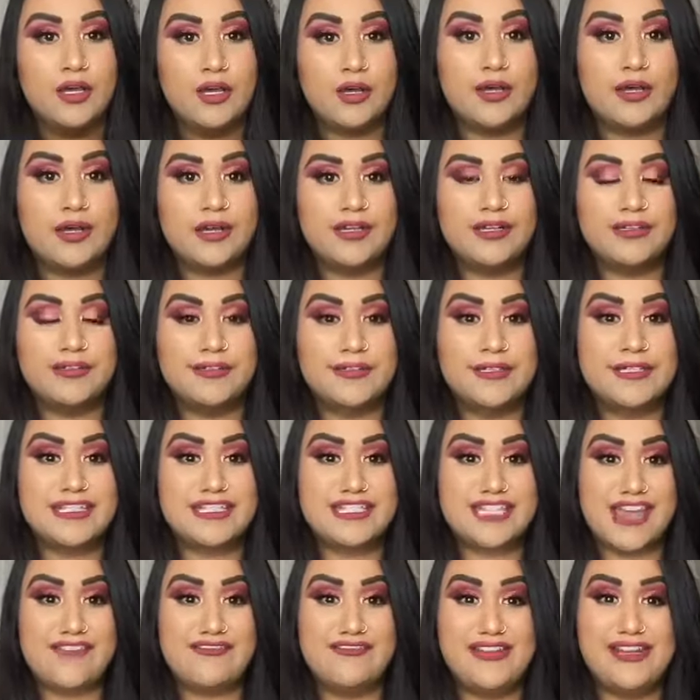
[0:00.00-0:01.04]
Ugh.
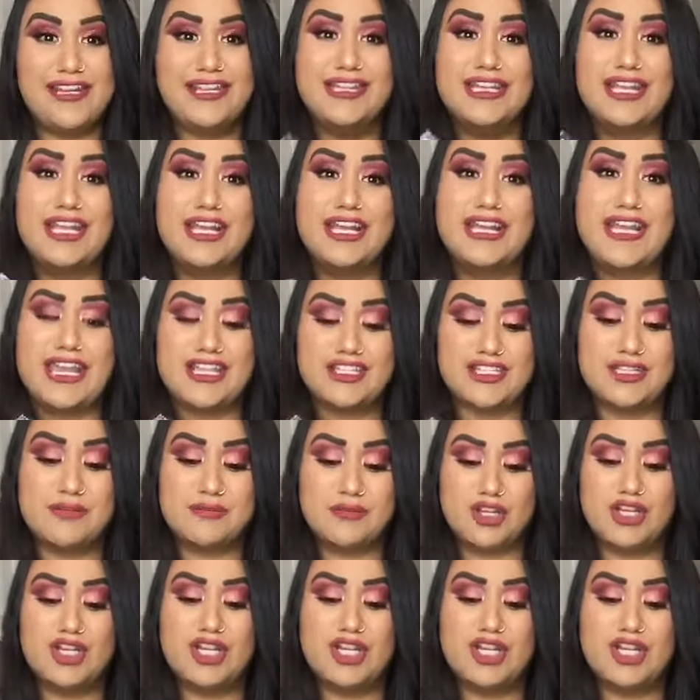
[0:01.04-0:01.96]
definitely gonna get some